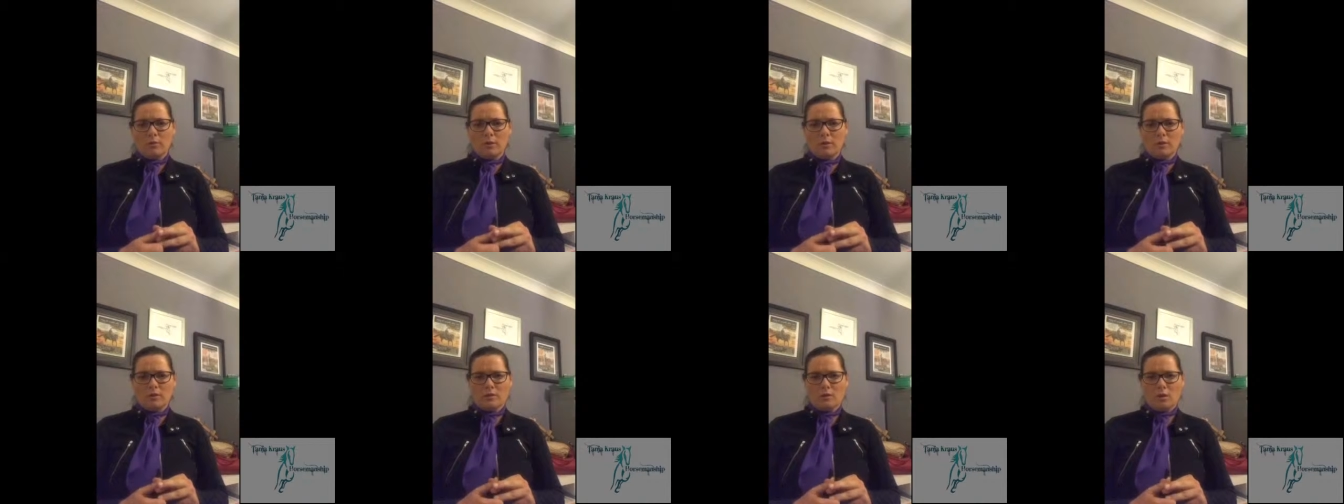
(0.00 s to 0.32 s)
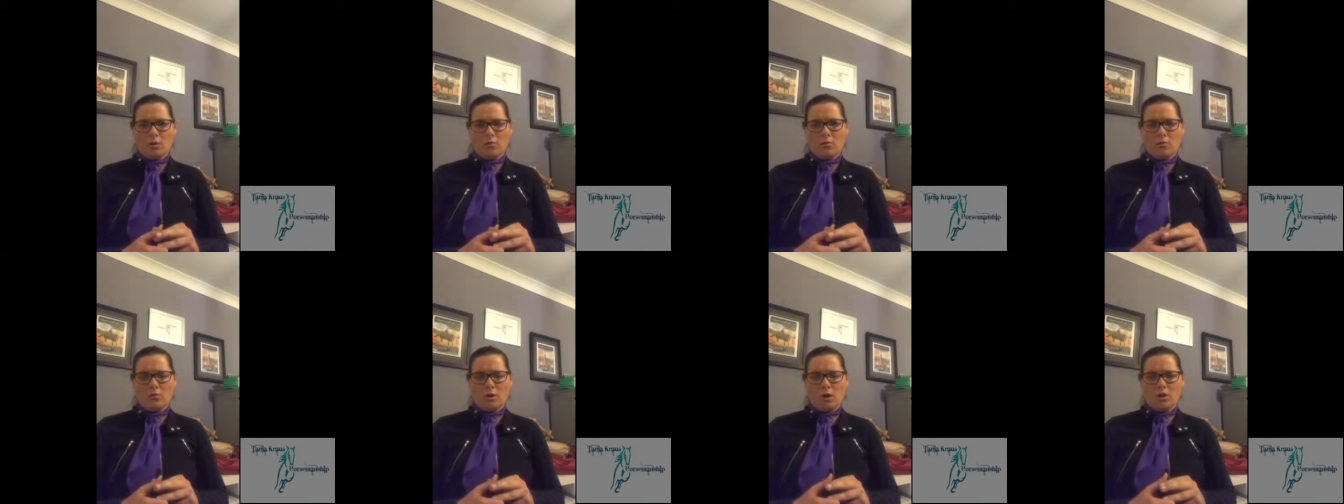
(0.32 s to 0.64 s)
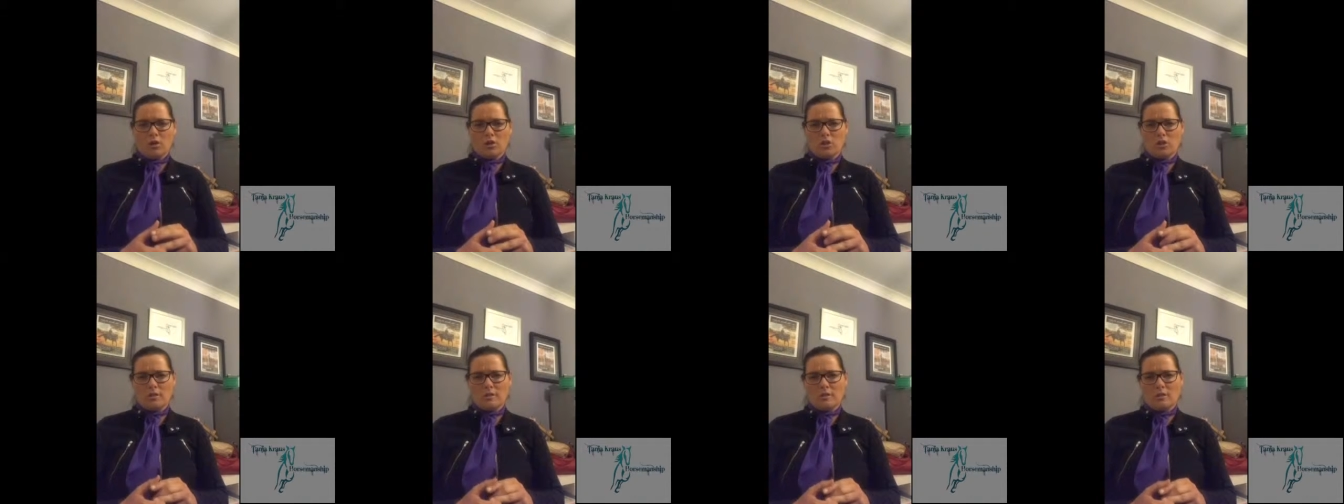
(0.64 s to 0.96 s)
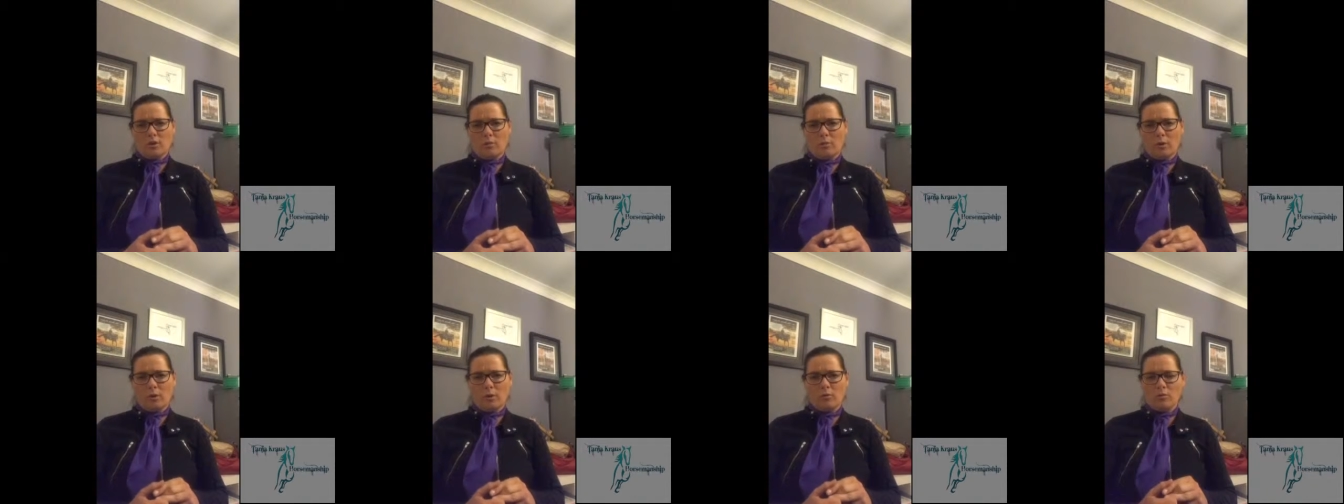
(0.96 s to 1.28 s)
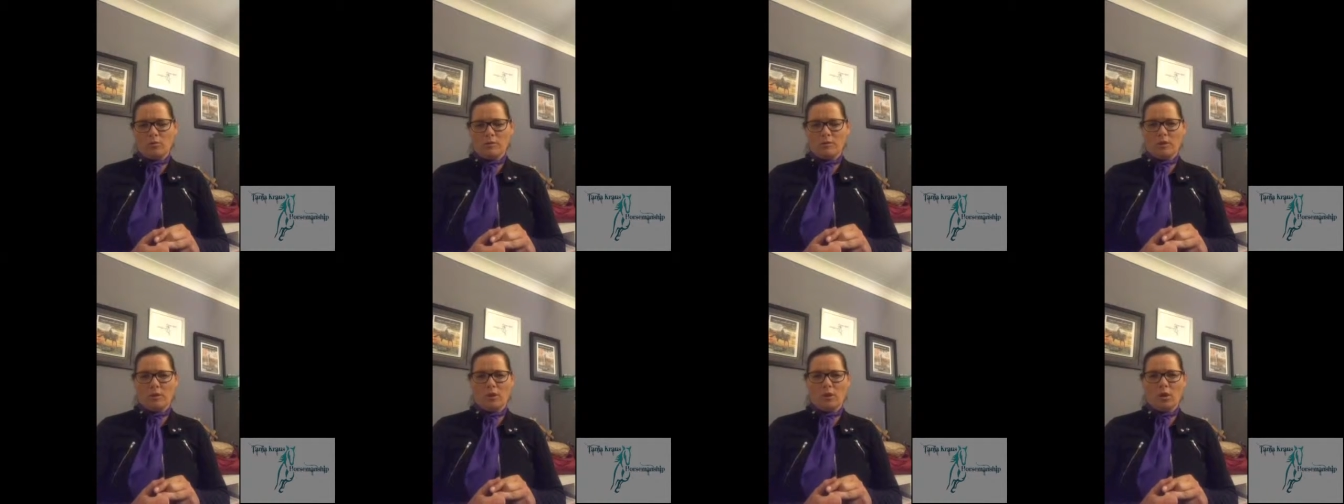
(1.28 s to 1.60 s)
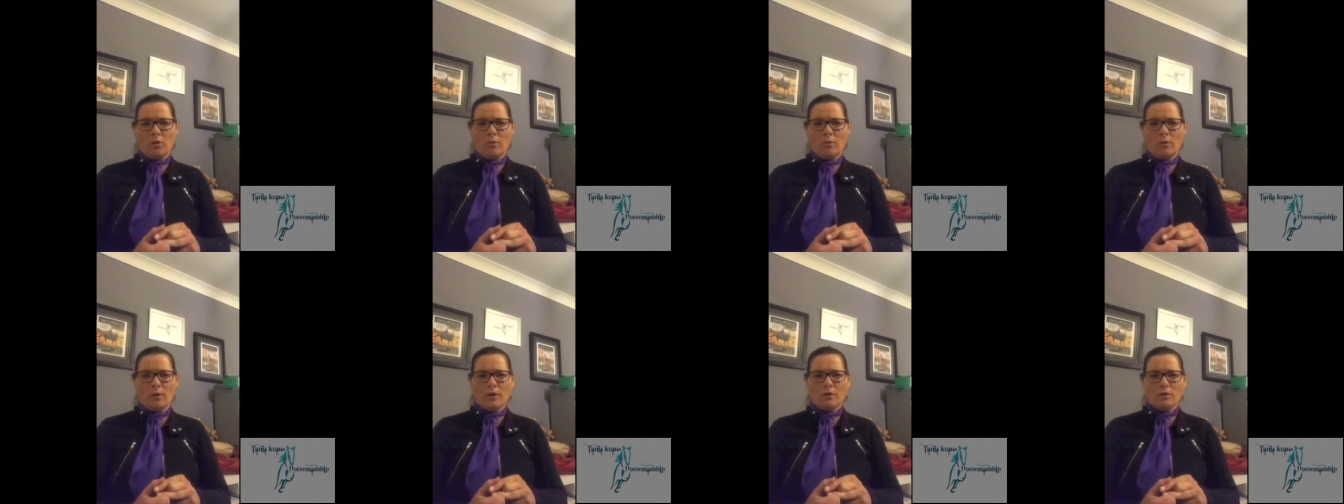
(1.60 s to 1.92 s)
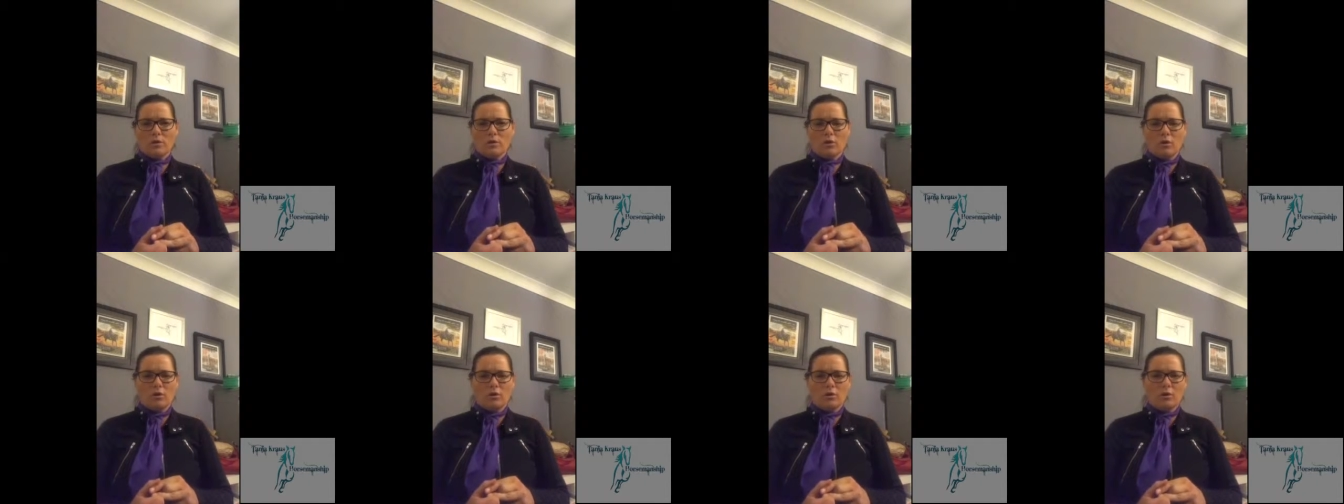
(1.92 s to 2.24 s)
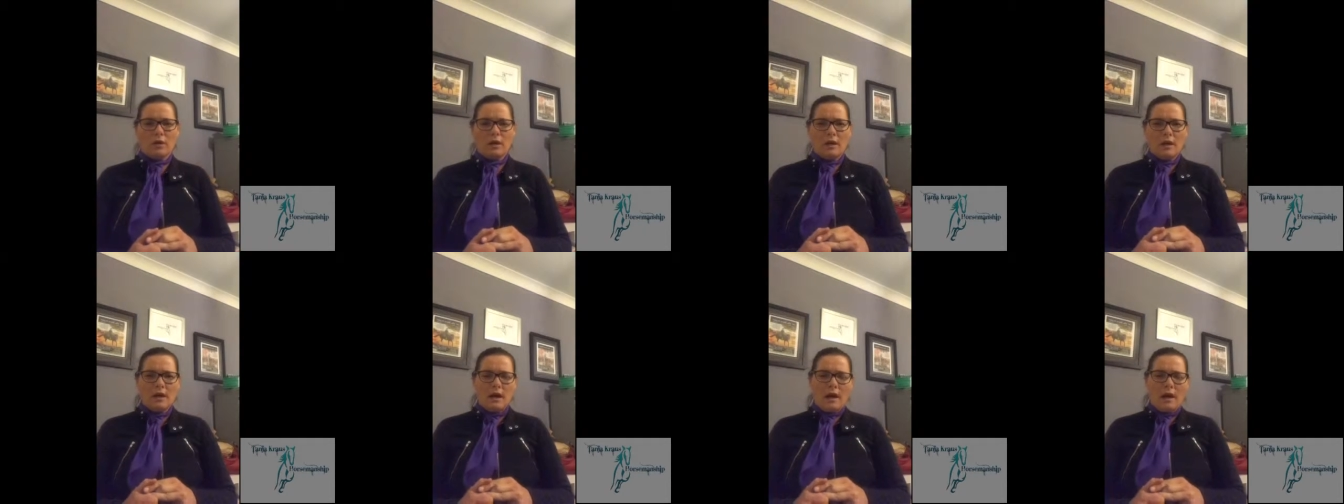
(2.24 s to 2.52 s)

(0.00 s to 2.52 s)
because I should sell my horse and go and buy a dog.